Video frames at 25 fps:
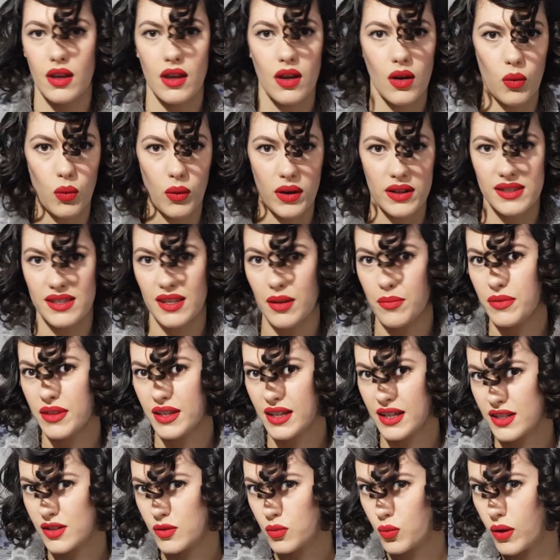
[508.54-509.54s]
Once something
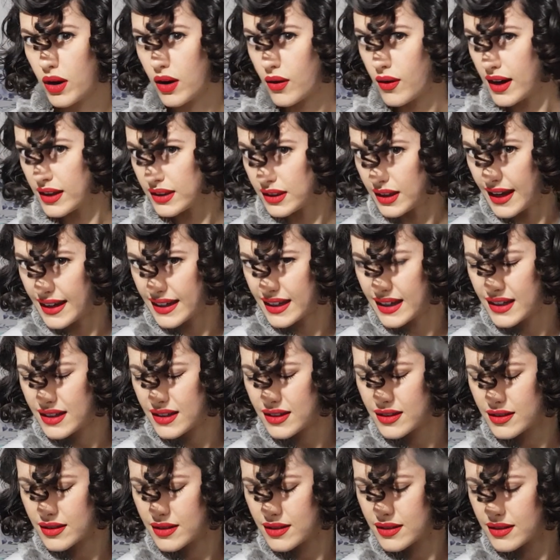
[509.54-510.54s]
is where I like it,
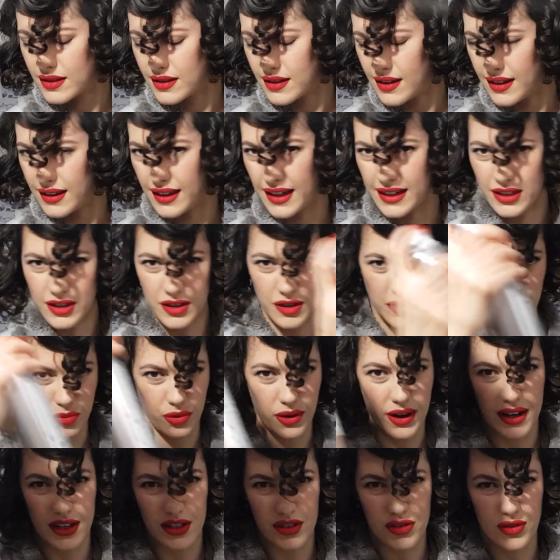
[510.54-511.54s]
I like to
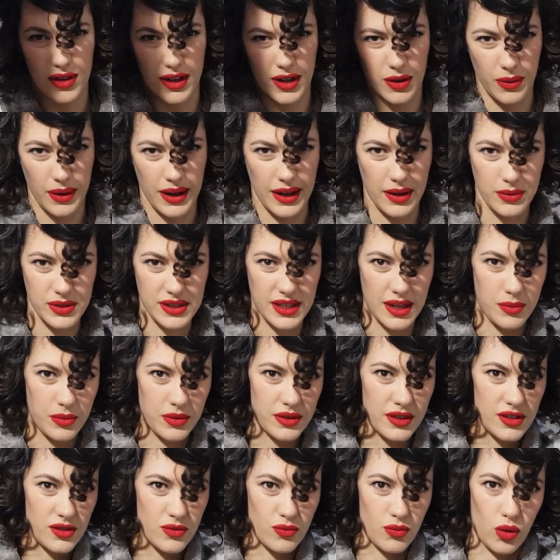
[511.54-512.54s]
spray it straight away. Same with
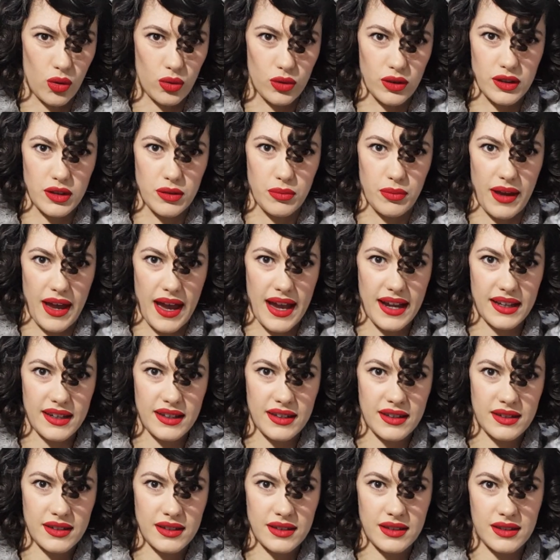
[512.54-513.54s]
this roll at the back.
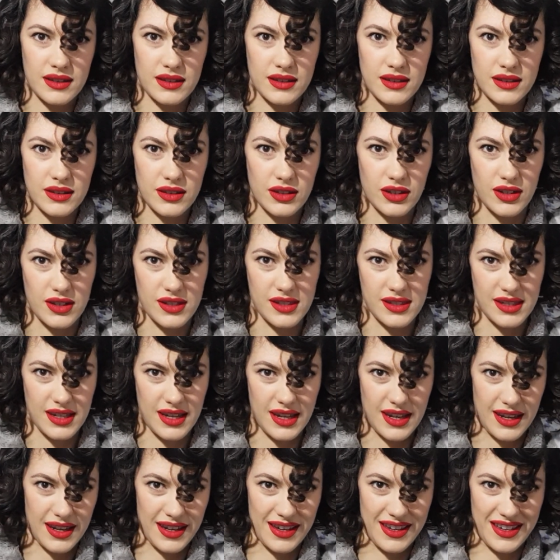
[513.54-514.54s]
You can
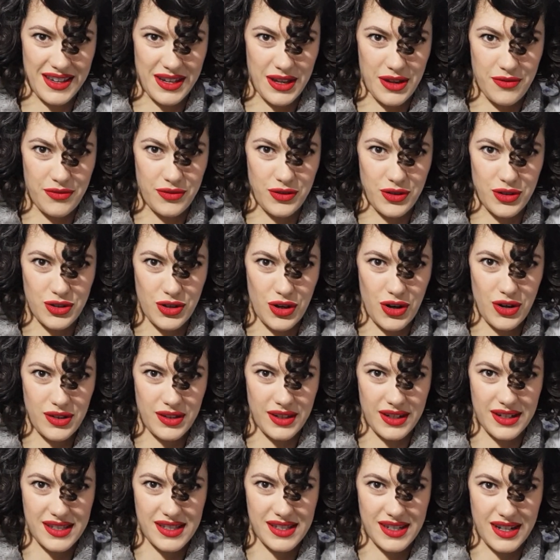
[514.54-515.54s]
see if you don't, that
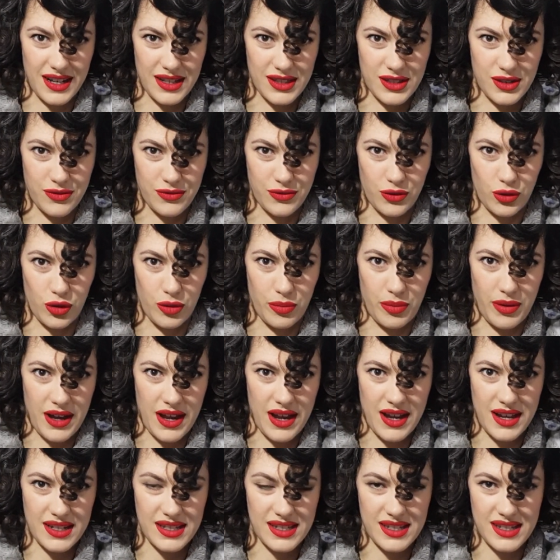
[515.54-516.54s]
it starts to fall
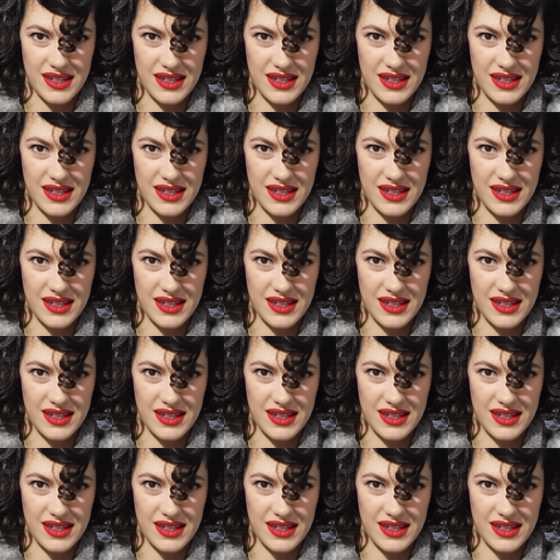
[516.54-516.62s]
apart.